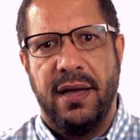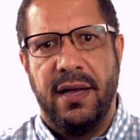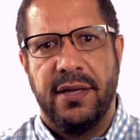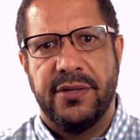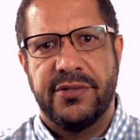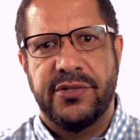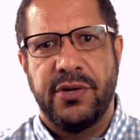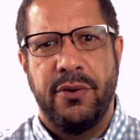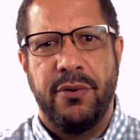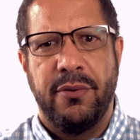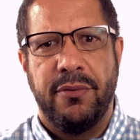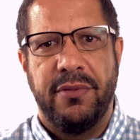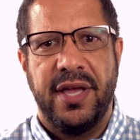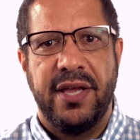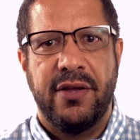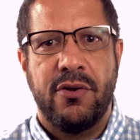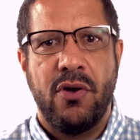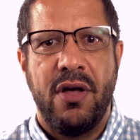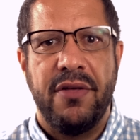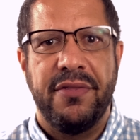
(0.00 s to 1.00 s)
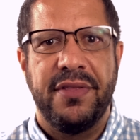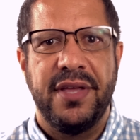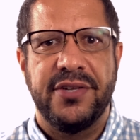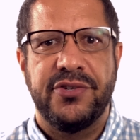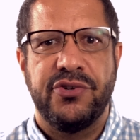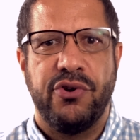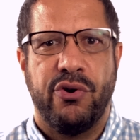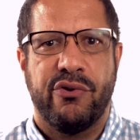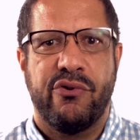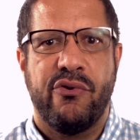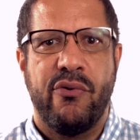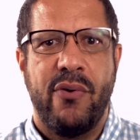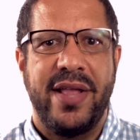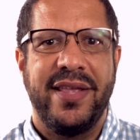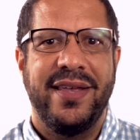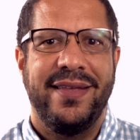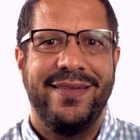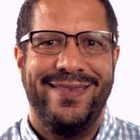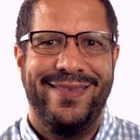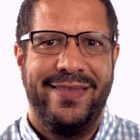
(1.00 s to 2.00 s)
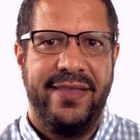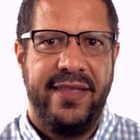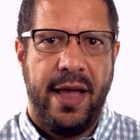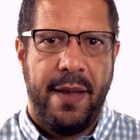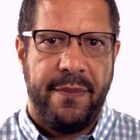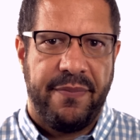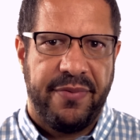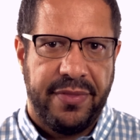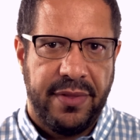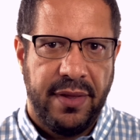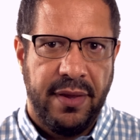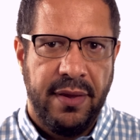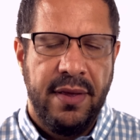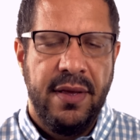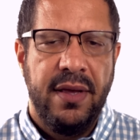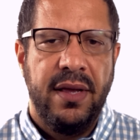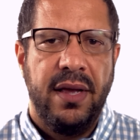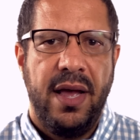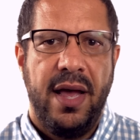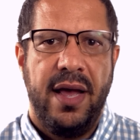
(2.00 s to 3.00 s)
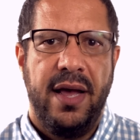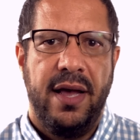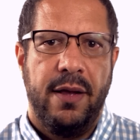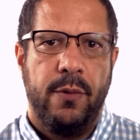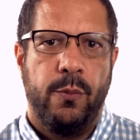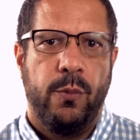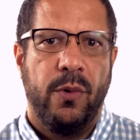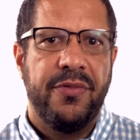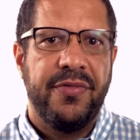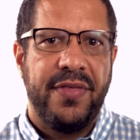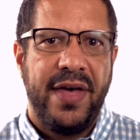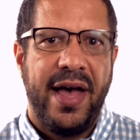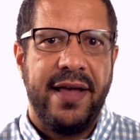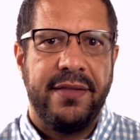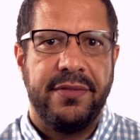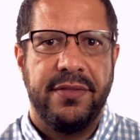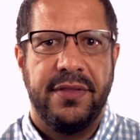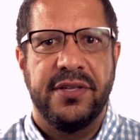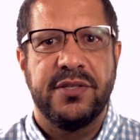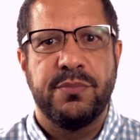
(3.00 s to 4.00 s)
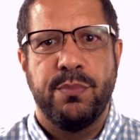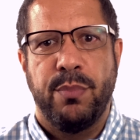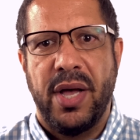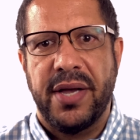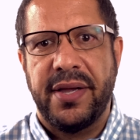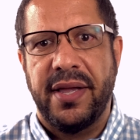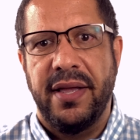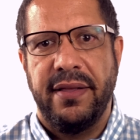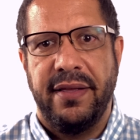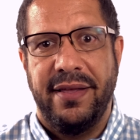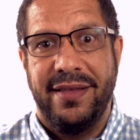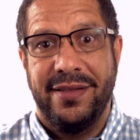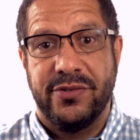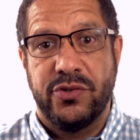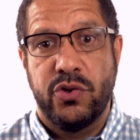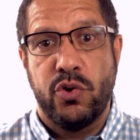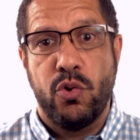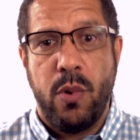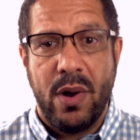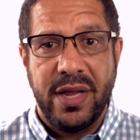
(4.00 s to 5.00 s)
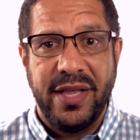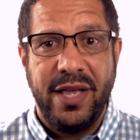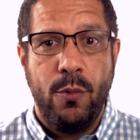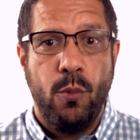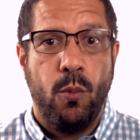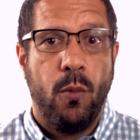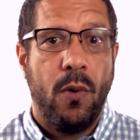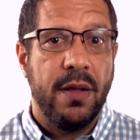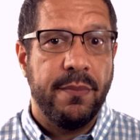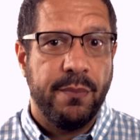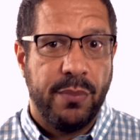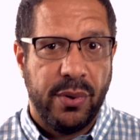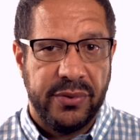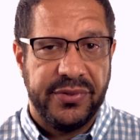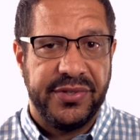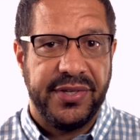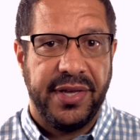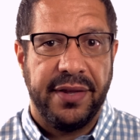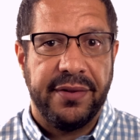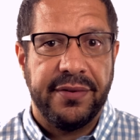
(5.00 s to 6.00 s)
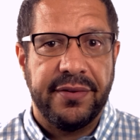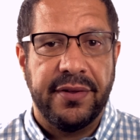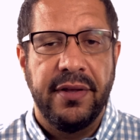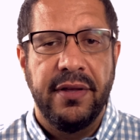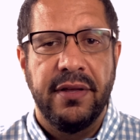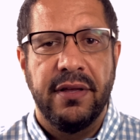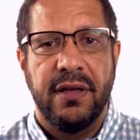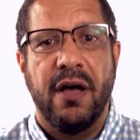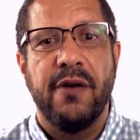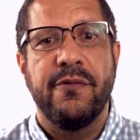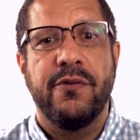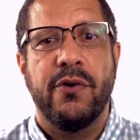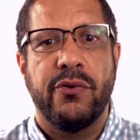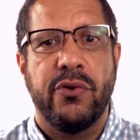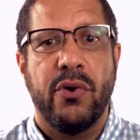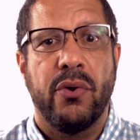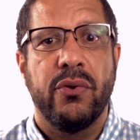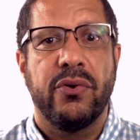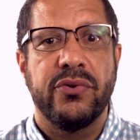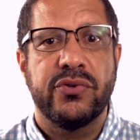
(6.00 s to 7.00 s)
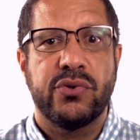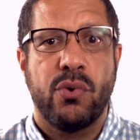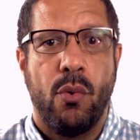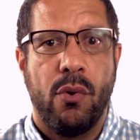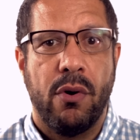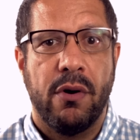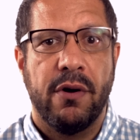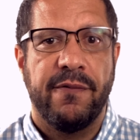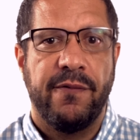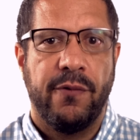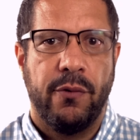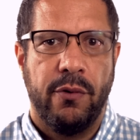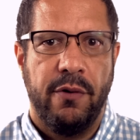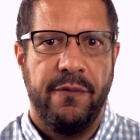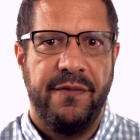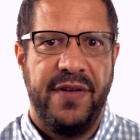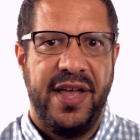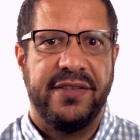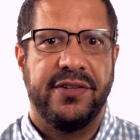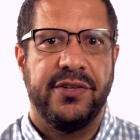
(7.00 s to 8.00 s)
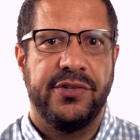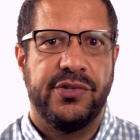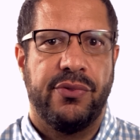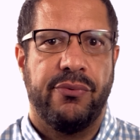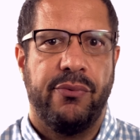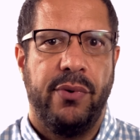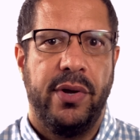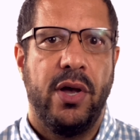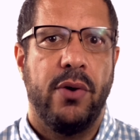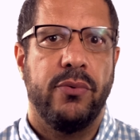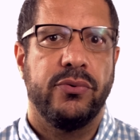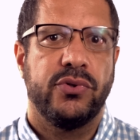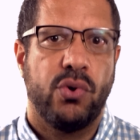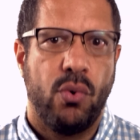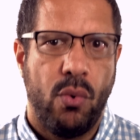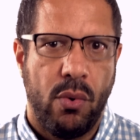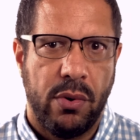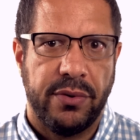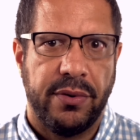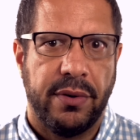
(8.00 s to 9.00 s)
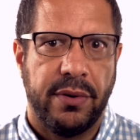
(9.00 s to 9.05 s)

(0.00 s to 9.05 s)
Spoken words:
So they call this your credit depth. And with that, this bucket is 21% of your total score for Vantage 3.0 score.